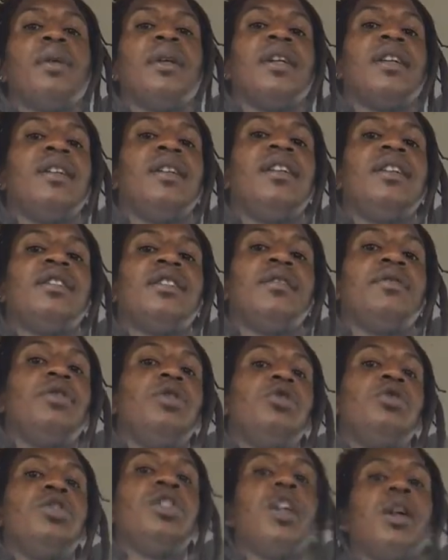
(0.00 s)
But at least if
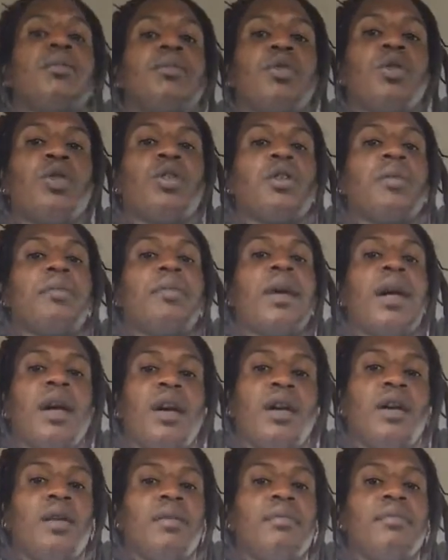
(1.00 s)
you jumped on the
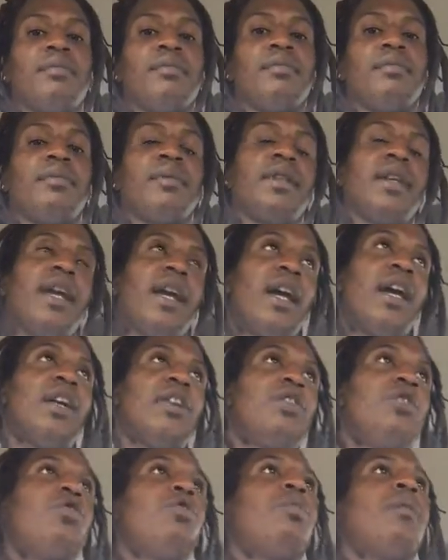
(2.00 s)
bomb, yeah,
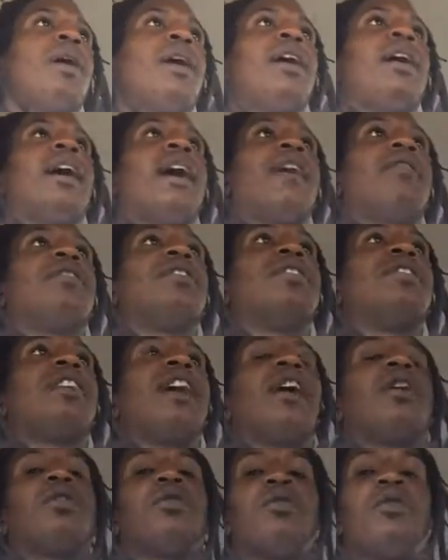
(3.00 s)
you may have to
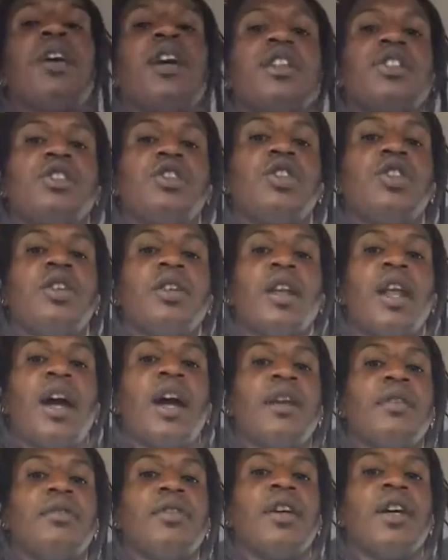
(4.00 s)
sacrifice your
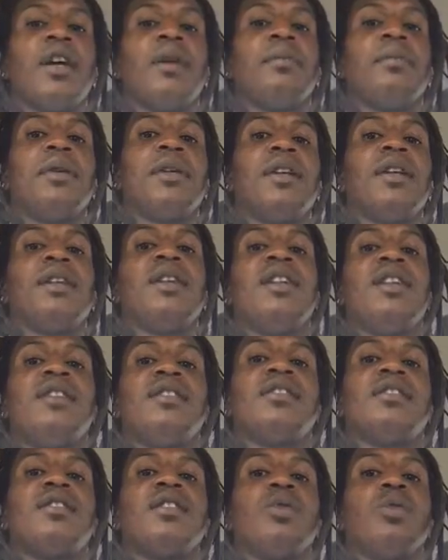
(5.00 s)
life but at
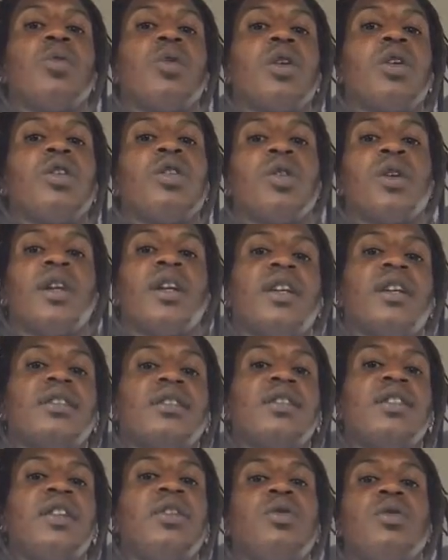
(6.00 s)
least the world can
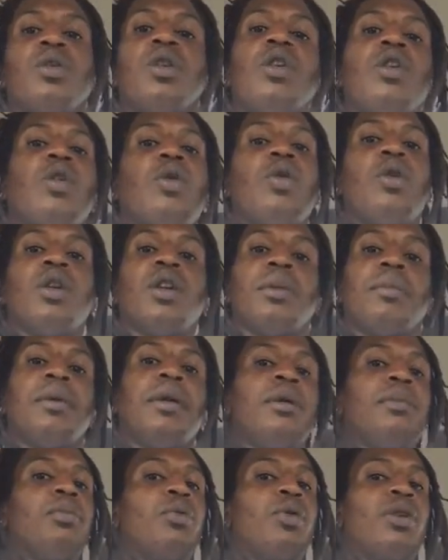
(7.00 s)
continue to go on. The
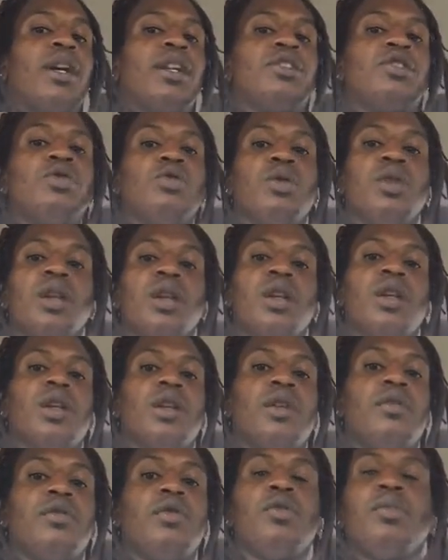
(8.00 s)
people that you
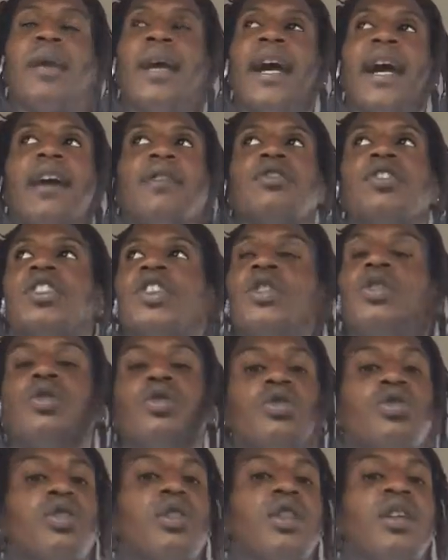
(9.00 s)
love, you may have
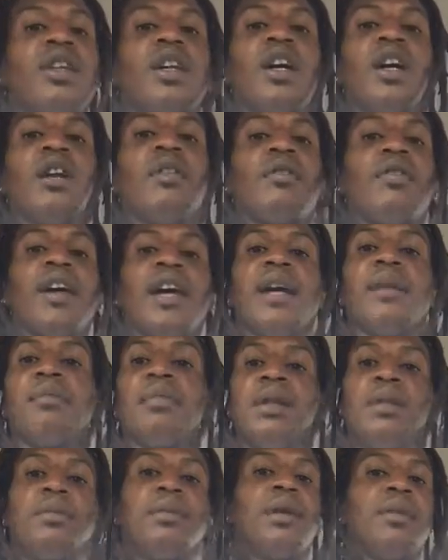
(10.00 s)
children,
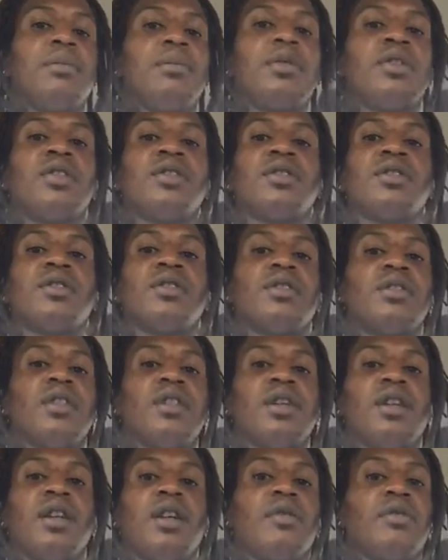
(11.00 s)
family members
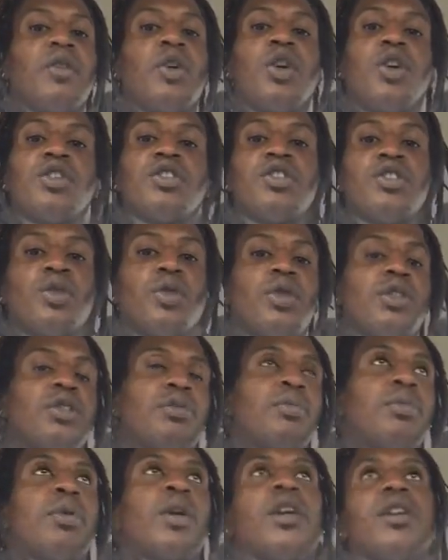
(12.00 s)
uh, of all
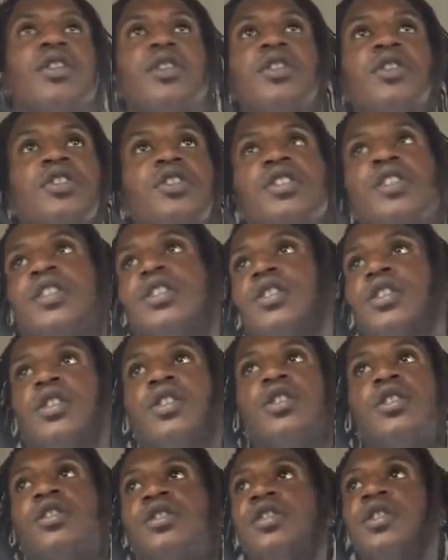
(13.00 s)
sorts, brothers,
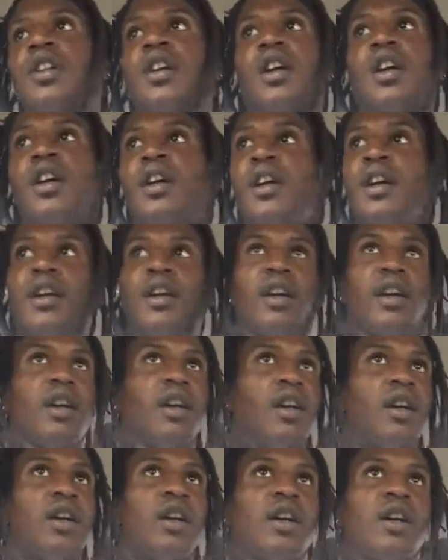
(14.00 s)
sisters,
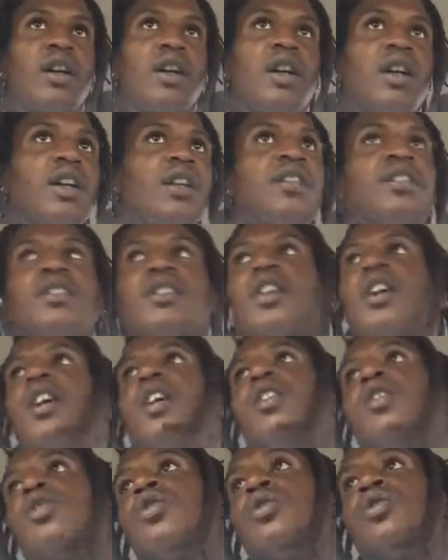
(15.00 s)
uh, aunts,
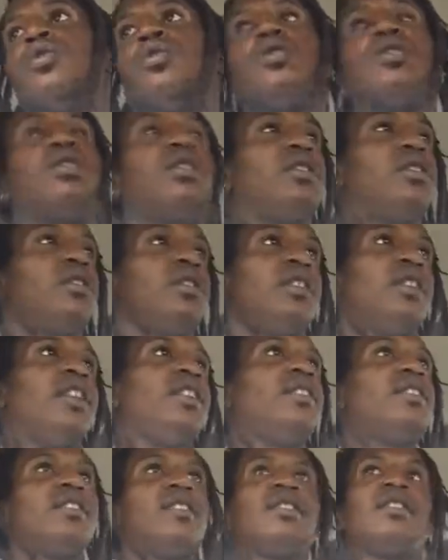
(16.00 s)
uncles,
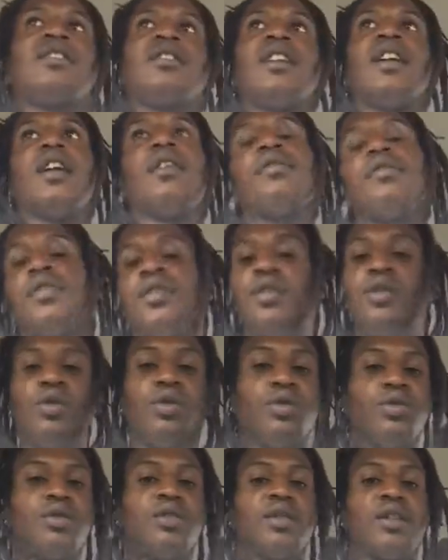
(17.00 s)
nieces,
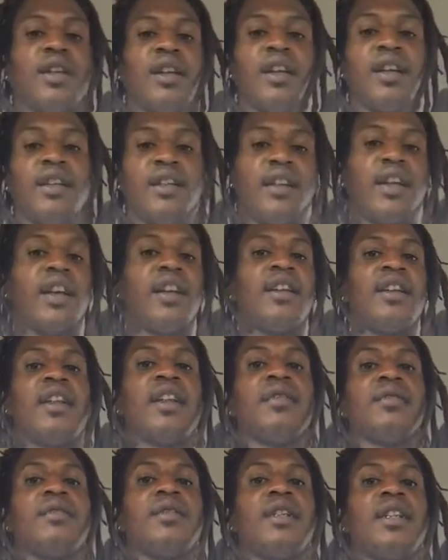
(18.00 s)
nephews, and, and,
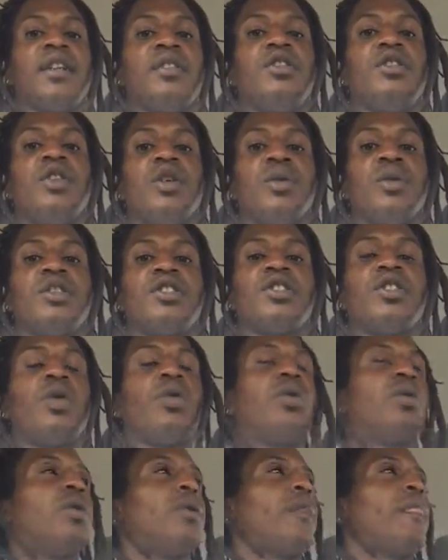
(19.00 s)
and, and, you know, and
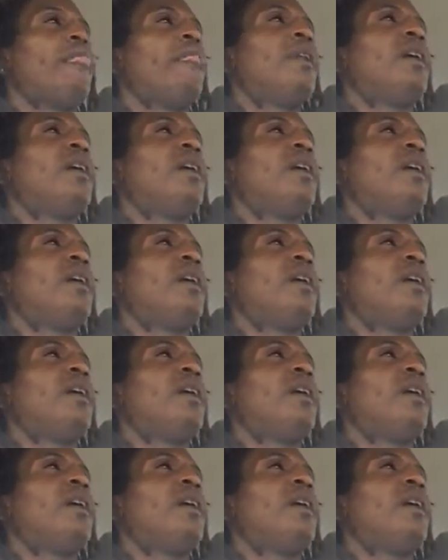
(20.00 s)
so on.